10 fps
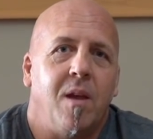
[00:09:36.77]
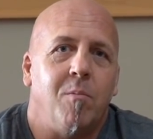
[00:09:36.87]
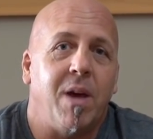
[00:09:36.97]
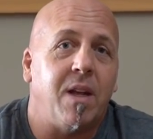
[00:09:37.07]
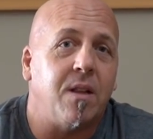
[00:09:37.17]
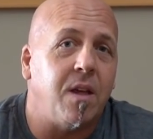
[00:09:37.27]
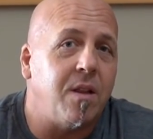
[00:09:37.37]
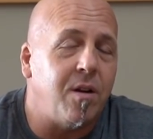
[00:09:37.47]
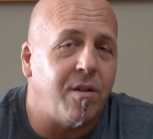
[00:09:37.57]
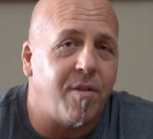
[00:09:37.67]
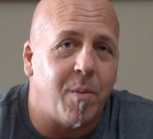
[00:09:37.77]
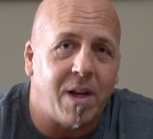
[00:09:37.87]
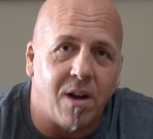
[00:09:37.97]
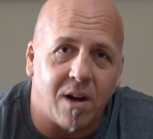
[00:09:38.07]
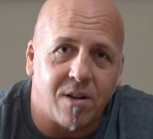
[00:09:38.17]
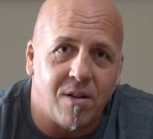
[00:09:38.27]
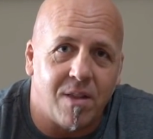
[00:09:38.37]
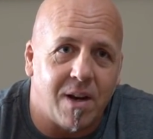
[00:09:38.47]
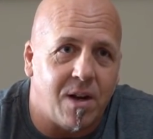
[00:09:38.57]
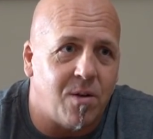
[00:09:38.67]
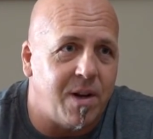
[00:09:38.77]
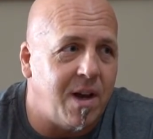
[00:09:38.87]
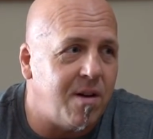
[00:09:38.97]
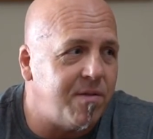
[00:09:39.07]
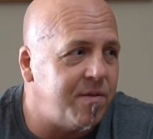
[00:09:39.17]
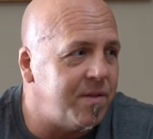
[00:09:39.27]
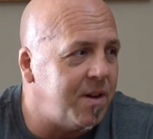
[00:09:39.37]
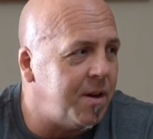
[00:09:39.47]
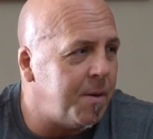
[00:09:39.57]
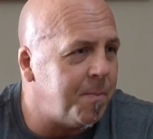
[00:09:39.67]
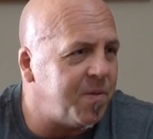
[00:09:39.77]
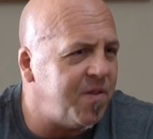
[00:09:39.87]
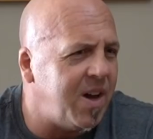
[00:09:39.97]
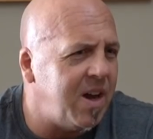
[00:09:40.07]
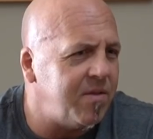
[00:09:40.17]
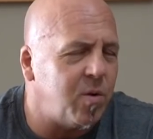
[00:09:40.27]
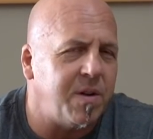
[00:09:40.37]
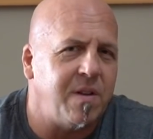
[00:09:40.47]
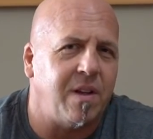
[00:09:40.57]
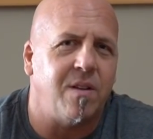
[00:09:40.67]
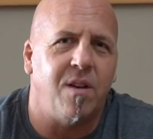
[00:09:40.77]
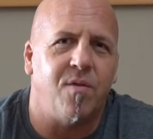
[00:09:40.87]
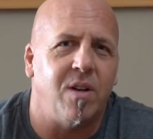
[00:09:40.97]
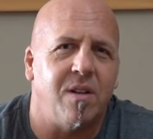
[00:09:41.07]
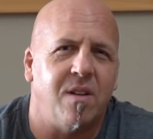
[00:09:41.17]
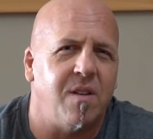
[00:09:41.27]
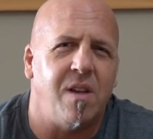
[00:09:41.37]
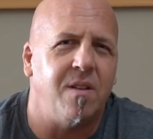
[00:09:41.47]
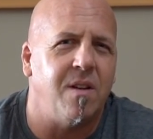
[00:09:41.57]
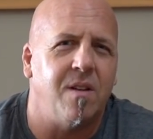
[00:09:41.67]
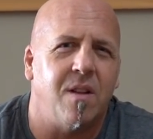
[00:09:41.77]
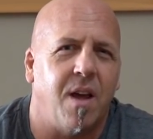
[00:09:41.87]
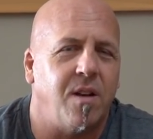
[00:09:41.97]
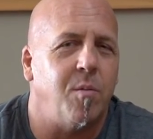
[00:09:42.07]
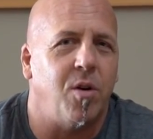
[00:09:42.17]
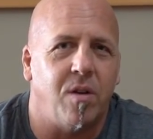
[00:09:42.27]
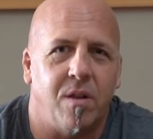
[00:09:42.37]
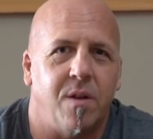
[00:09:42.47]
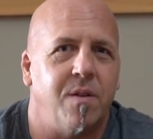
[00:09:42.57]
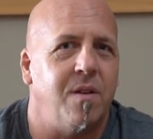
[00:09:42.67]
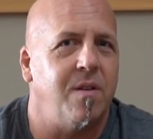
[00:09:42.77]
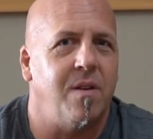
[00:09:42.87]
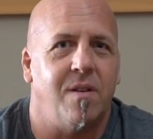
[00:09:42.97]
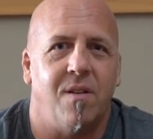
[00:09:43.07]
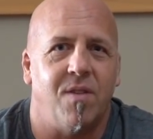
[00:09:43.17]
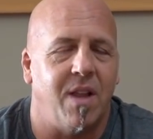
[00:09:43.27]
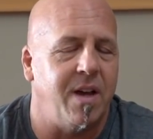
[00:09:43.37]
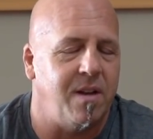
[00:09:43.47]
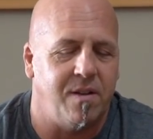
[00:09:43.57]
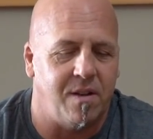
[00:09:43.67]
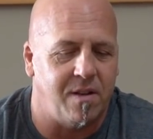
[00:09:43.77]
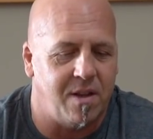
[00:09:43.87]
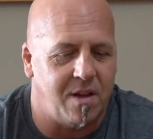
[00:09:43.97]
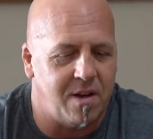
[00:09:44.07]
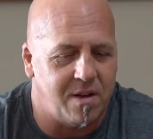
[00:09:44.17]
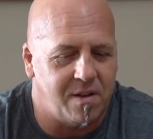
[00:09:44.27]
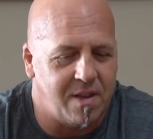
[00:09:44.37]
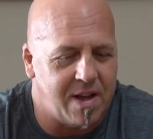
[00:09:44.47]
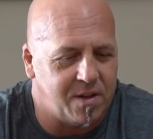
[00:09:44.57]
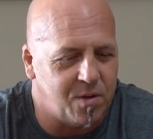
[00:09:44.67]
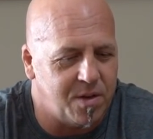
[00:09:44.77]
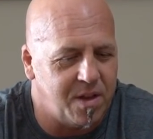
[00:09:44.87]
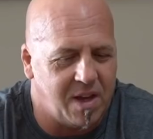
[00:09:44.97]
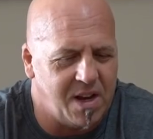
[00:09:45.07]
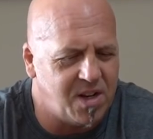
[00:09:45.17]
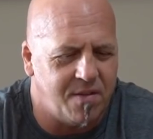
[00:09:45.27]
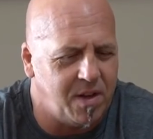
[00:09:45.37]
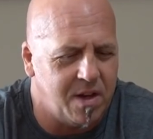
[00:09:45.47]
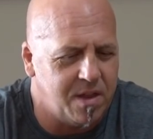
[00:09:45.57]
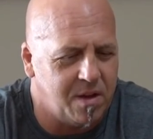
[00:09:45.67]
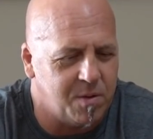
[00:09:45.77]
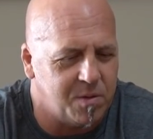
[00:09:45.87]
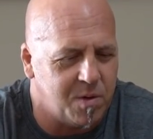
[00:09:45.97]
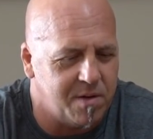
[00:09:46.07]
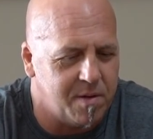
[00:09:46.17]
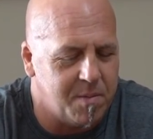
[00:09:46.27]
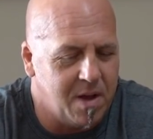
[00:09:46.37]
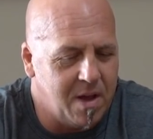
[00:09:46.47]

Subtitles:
medically cleared from my doctor that I don't have five or six different diseases like tuberculosis, encephalitis, and that sort of thing. HIV, I think, was one of them.